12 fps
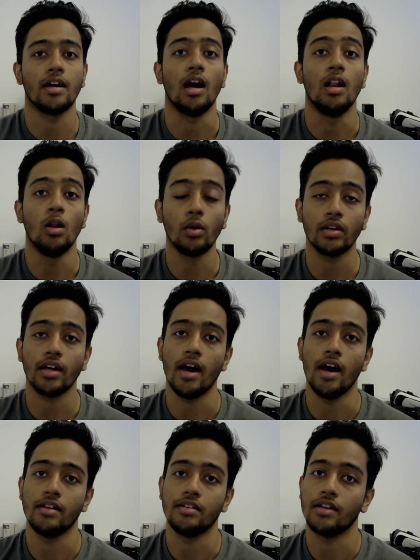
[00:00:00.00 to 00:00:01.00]
a look
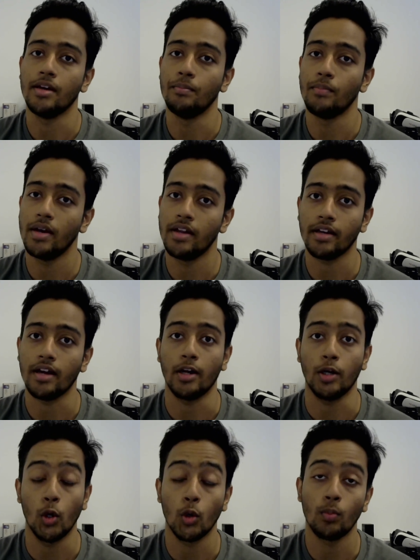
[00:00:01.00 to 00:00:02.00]
at embedding a
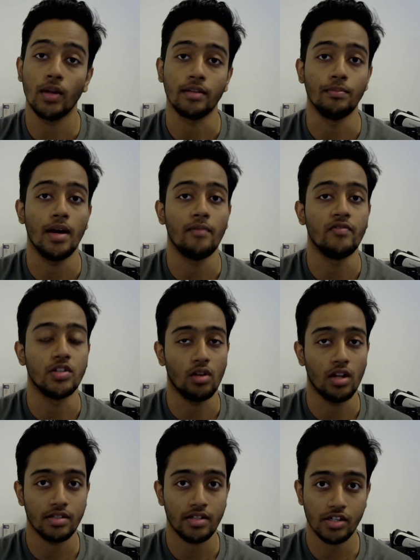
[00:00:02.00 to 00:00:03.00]
chloroplet map
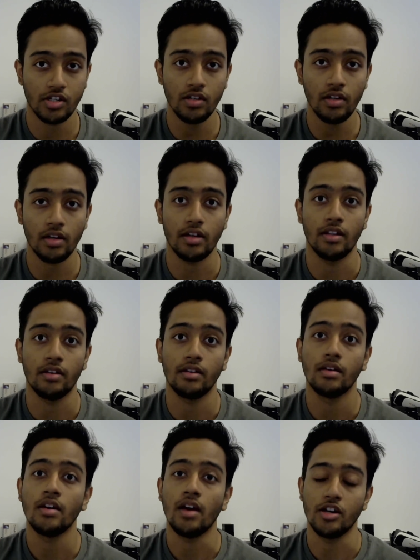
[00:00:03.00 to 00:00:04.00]
visualization in
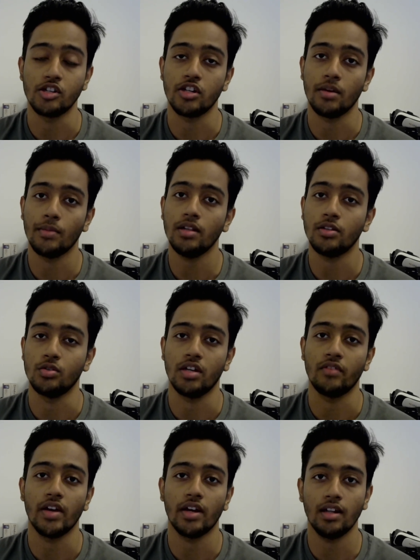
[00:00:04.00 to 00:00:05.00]
HTML using
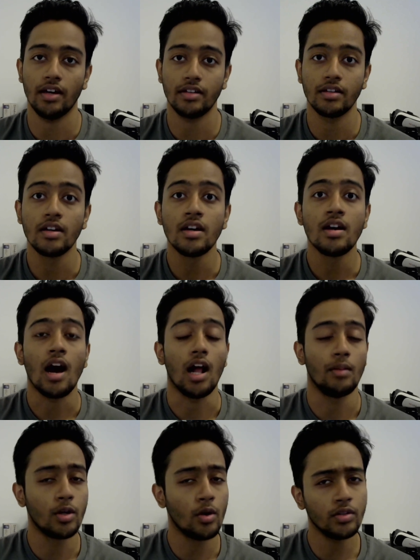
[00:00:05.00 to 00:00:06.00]
Vega-Lite. I'll
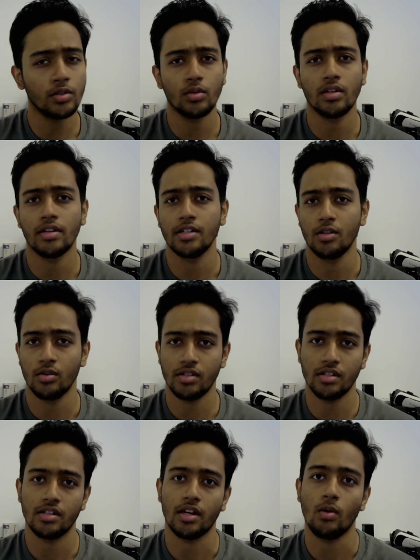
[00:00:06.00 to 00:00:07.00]
be going through the
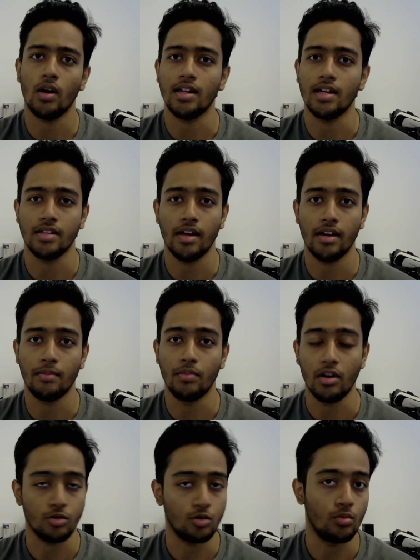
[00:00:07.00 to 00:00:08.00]
resources required as I
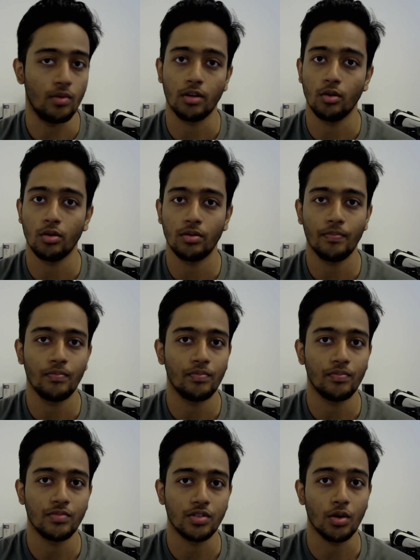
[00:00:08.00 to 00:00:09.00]
browse through my code.
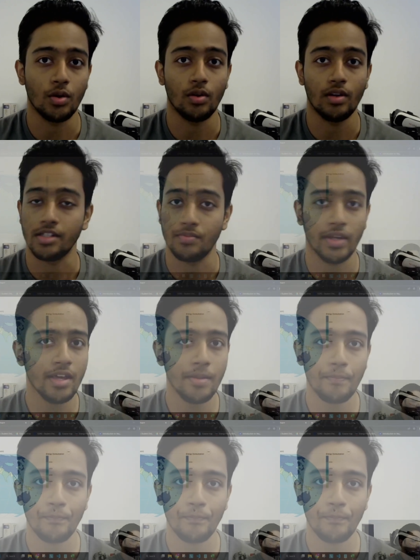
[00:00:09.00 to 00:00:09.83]
So let's begin.